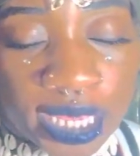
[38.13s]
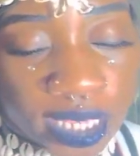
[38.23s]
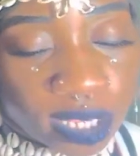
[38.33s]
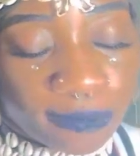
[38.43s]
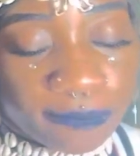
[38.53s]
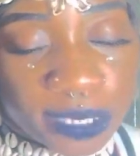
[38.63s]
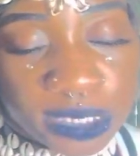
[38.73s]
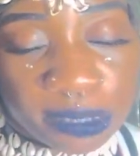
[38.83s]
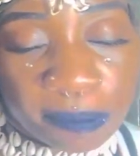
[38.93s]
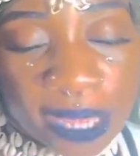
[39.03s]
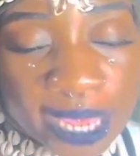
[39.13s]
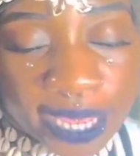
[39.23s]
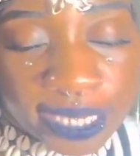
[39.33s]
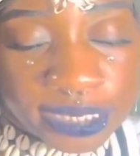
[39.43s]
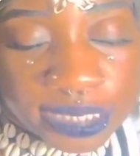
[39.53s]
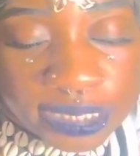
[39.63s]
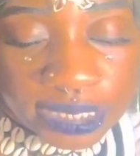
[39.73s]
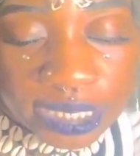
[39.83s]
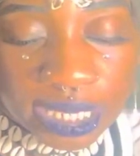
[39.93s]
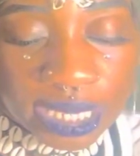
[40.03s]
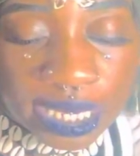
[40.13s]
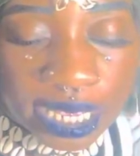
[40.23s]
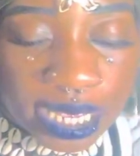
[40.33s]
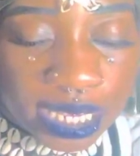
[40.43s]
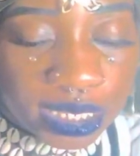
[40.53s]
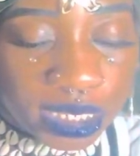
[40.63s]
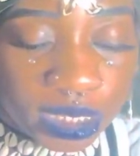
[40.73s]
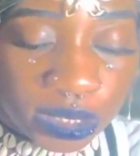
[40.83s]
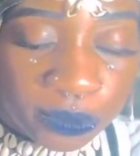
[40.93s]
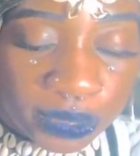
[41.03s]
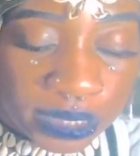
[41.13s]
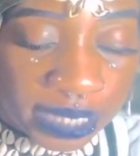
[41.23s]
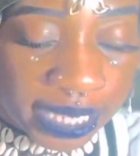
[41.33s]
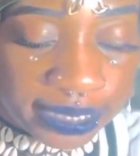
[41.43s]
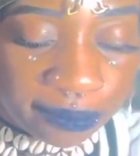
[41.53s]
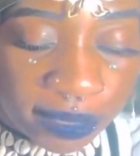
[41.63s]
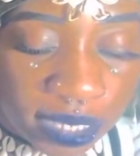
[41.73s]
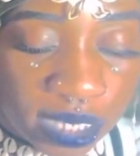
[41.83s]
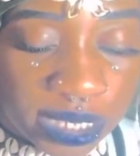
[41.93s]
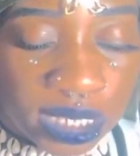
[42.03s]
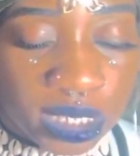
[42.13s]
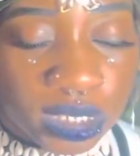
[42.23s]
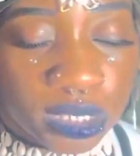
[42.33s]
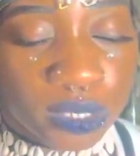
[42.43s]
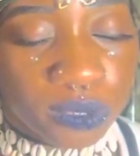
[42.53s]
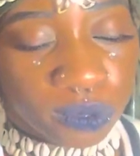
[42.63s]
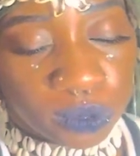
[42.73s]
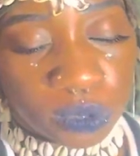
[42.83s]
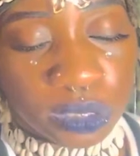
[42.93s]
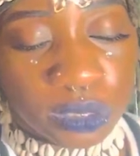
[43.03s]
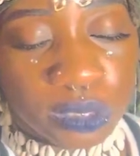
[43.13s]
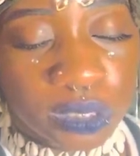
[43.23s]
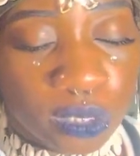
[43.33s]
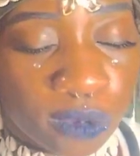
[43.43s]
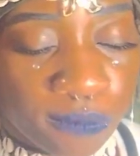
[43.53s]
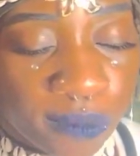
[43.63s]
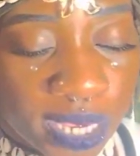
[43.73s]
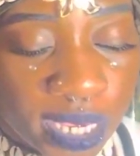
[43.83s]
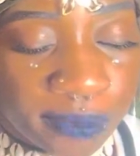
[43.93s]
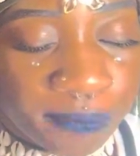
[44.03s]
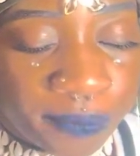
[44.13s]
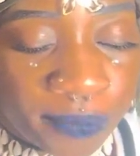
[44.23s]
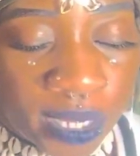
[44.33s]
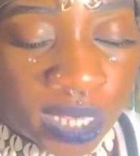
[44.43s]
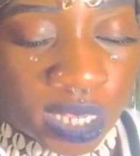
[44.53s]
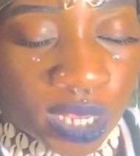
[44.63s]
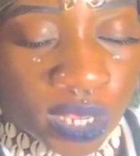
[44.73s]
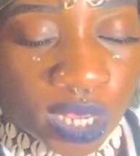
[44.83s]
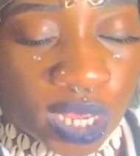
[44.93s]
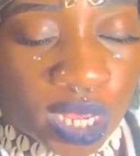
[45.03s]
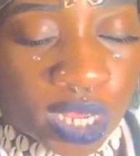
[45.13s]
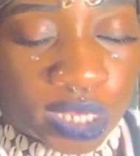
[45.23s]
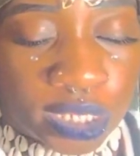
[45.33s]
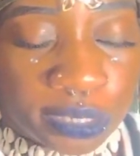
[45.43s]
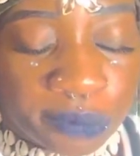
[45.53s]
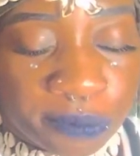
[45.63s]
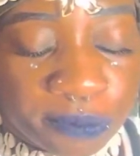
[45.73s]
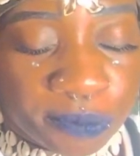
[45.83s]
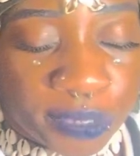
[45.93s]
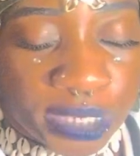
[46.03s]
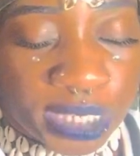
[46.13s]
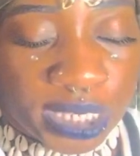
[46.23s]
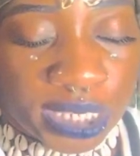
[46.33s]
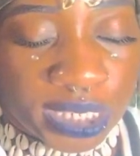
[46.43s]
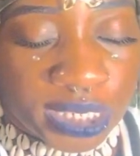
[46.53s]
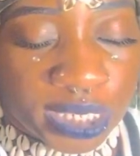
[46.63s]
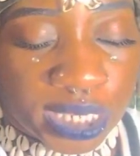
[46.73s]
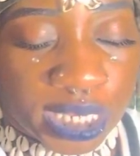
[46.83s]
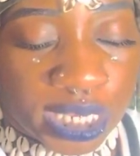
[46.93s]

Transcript: in your recent past, I see a lot of enthusiasm here, a lot of good news, all right? Uh, in